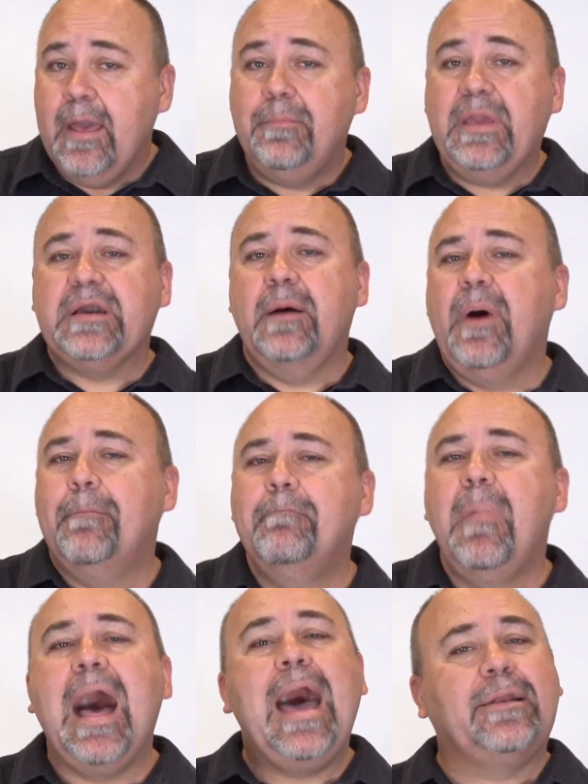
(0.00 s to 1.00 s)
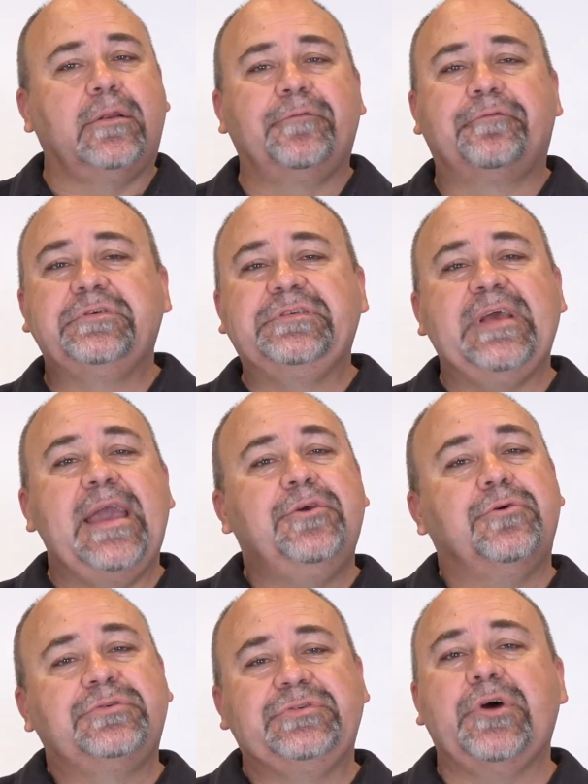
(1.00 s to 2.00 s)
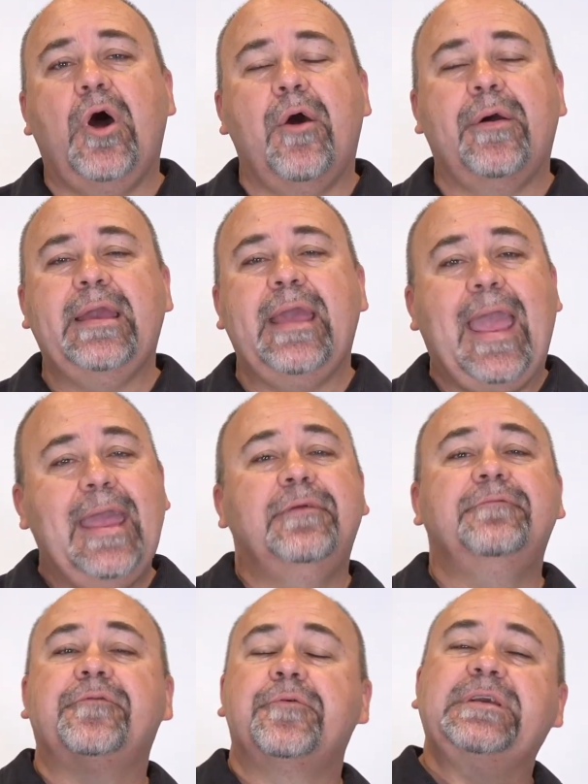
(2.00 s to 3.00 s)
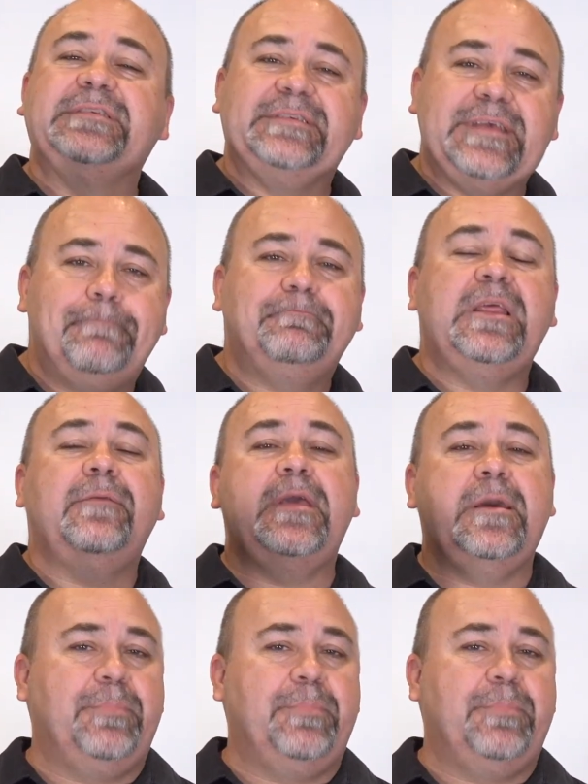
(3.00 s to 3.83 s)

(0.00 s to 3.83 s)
become a model for saying you're sorry and for accepting the